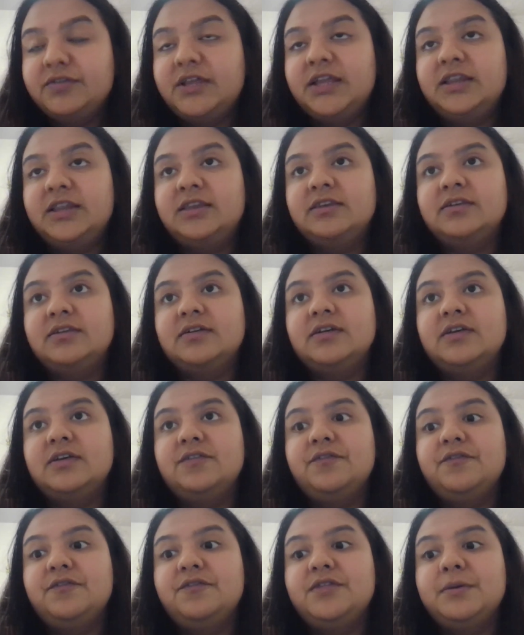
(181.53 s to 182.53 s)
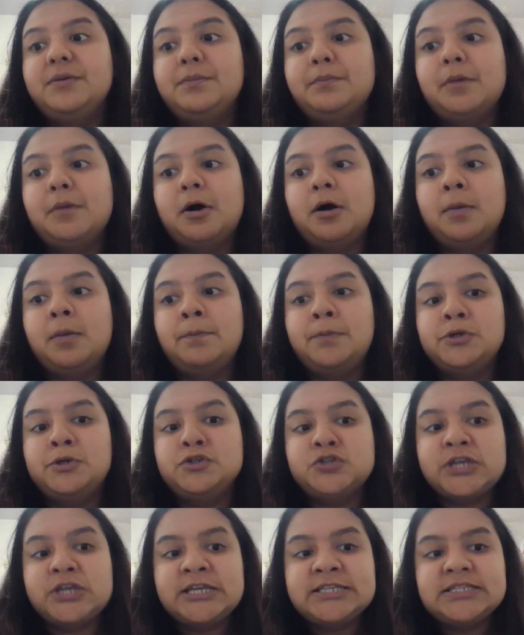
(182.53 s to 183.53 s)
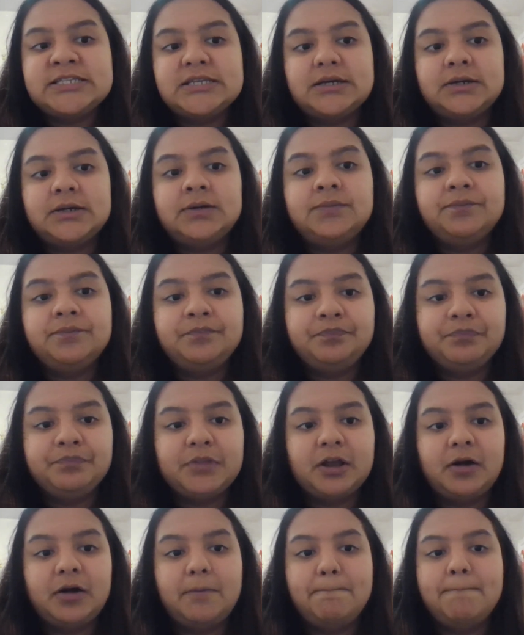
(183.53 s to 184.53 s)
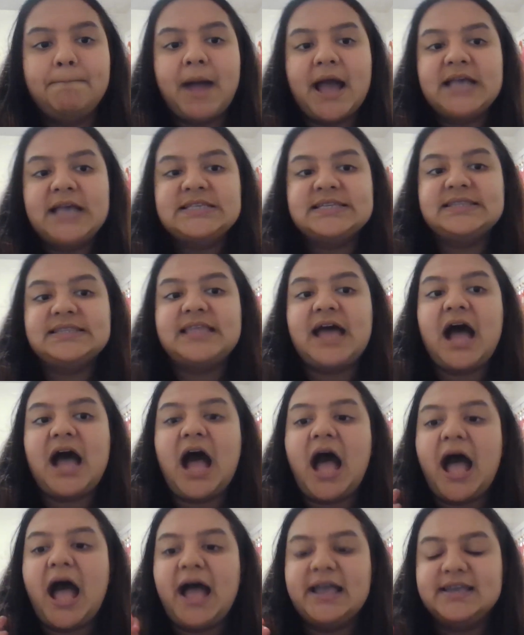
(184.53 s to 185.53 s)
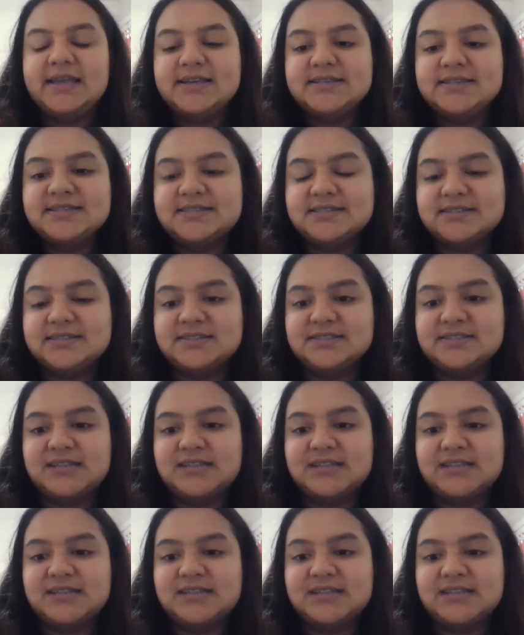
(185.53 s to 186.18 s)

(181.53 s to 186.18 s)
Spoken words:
the purchaser buys at the highest